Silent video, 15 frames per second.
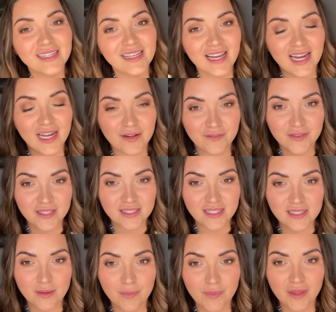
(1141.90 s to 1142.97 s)
and if this is
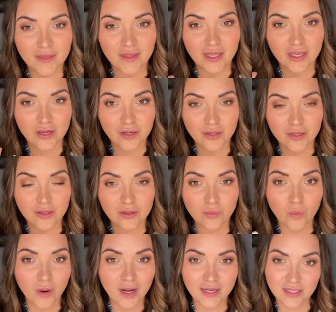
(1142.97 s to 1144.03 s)
something that you're
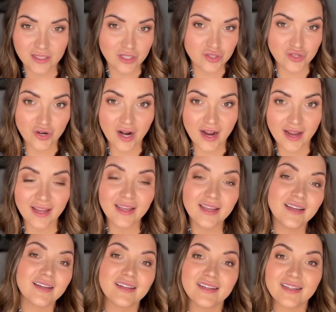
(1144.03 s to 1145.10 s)
wanting to try,
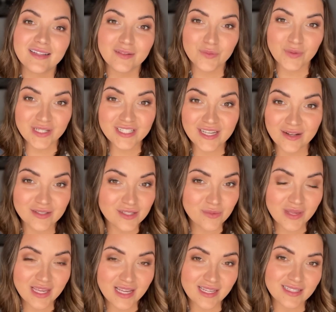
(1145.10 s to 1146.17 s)
reach out to me
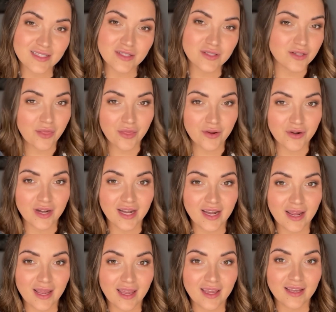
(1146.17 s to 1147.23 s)
because there's a
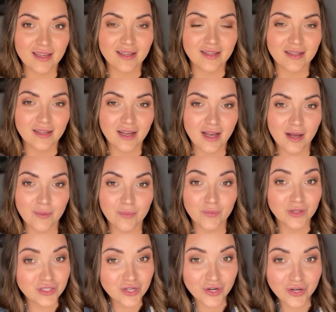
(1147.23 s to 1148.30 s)
30-day
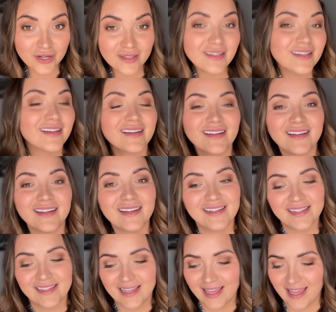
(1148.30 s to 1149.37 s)
return,
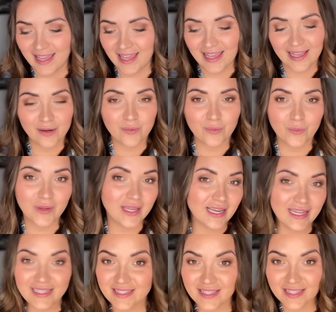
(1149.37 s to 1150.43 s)
and we can
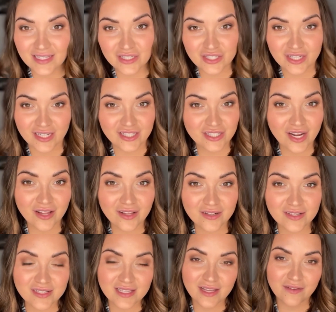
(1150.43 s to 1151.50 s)
easily exchange
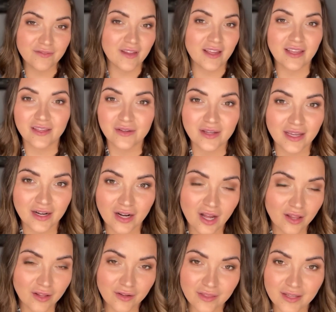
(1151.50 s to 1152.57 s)
colors if like you get a
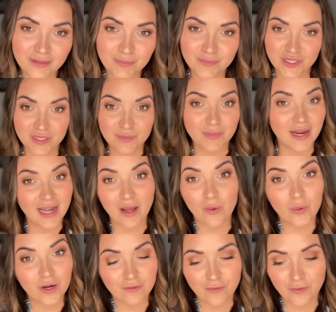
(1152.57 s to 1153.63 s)
color that just might not
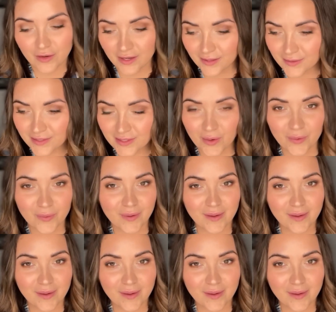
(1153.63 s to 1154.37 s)
work for you. So